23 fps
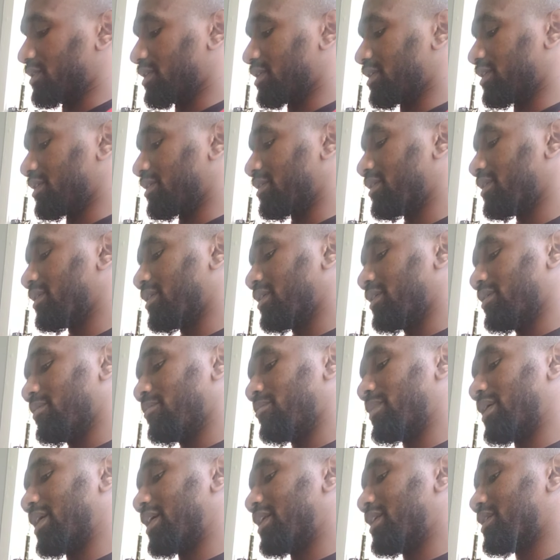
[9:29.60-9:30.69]
good.
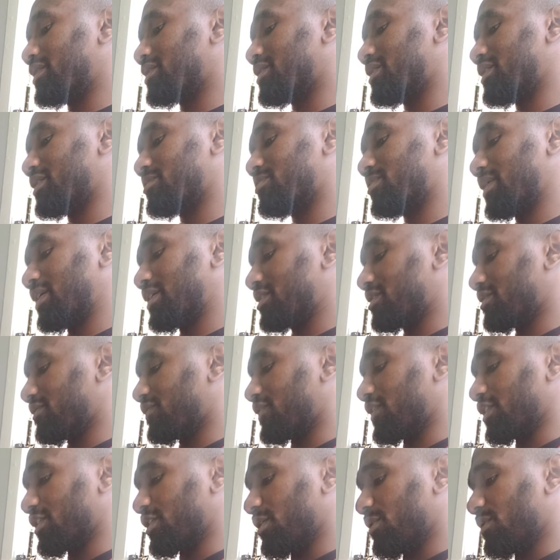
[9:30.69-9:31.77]
Man, this place is
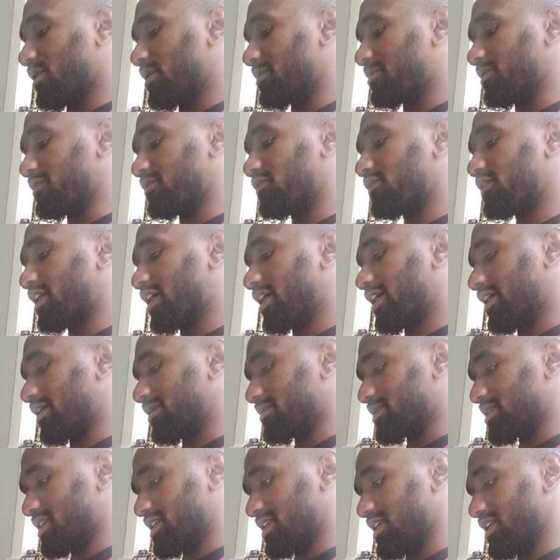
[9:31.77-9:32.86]
finna go up in
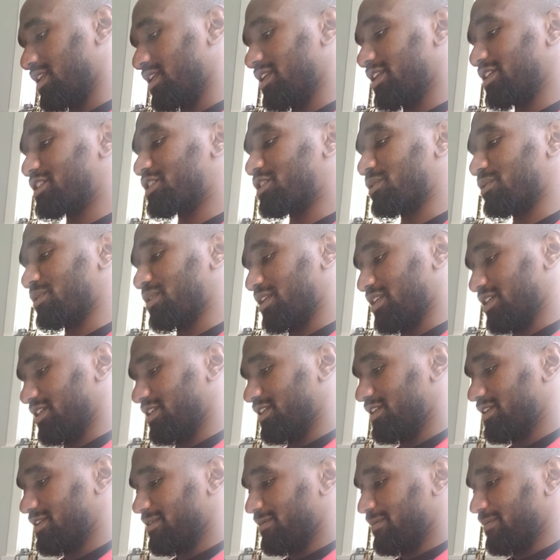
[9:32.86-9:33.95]
flames, literally.
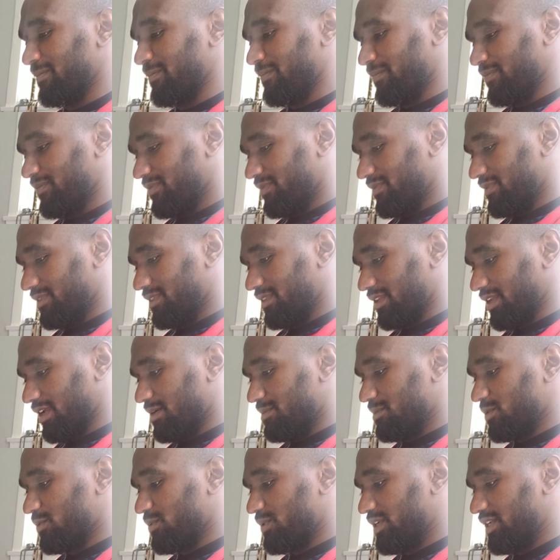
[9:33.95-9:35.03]
I'm
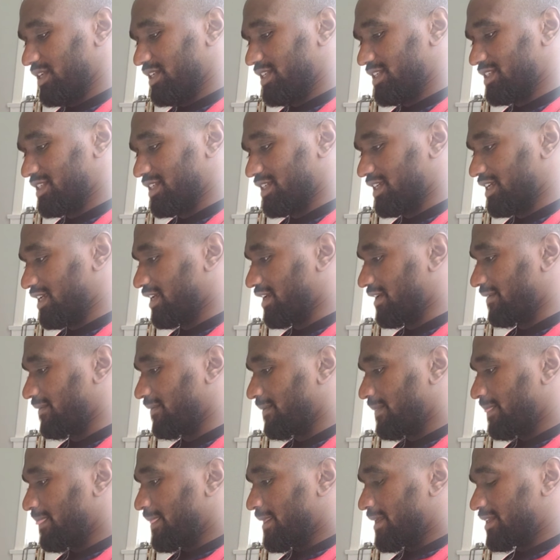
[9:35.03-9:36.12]
gonna read this again.
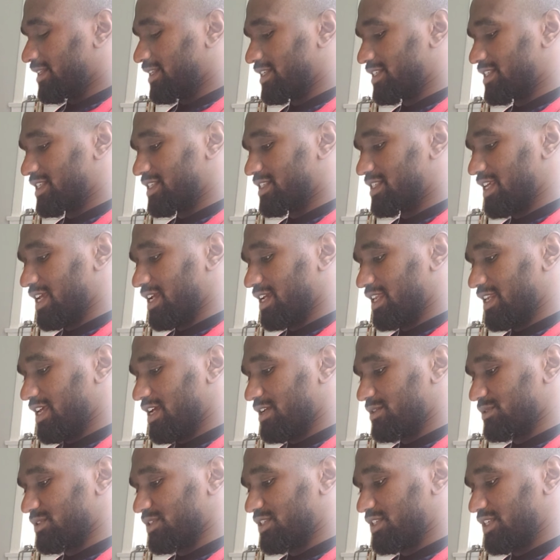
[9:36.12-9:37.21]
This is 2nd
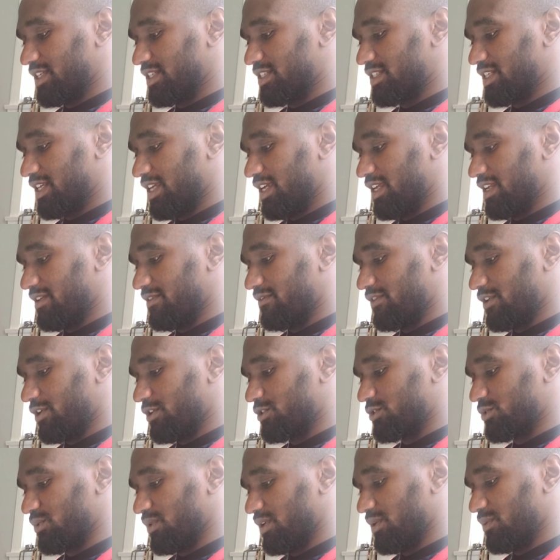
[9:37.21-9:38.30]
Ezra 16 and
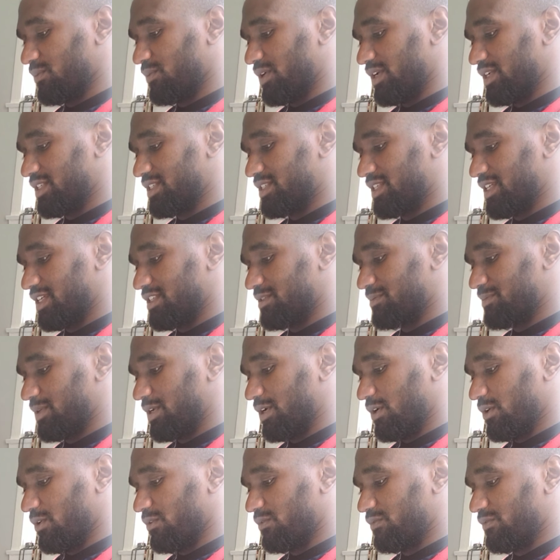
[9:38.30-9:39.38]
verse 21. It says,
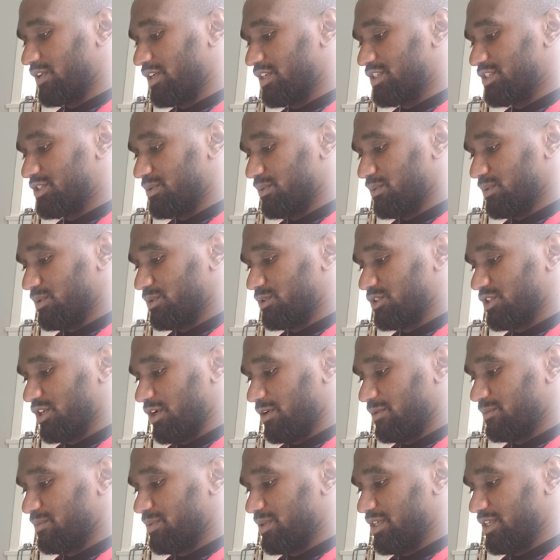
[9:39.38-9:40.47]
behold, victual shall
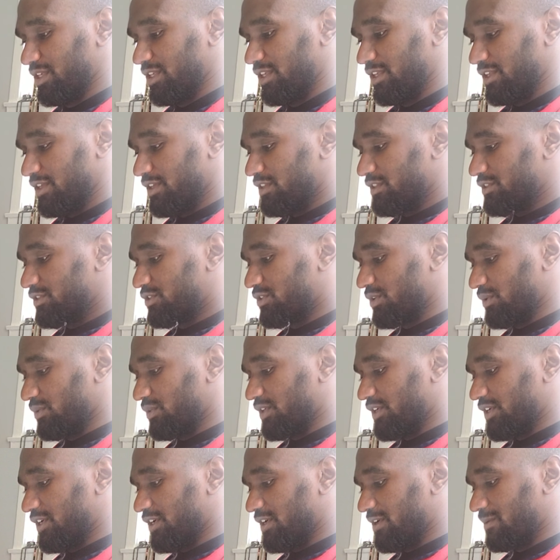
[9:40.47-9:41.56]
be so
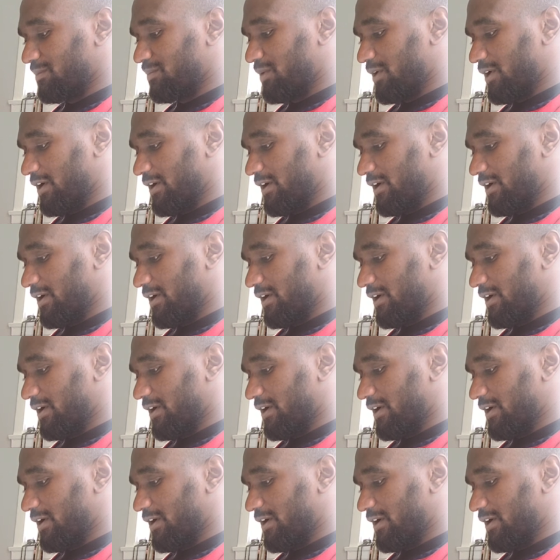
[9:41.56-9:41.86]
good,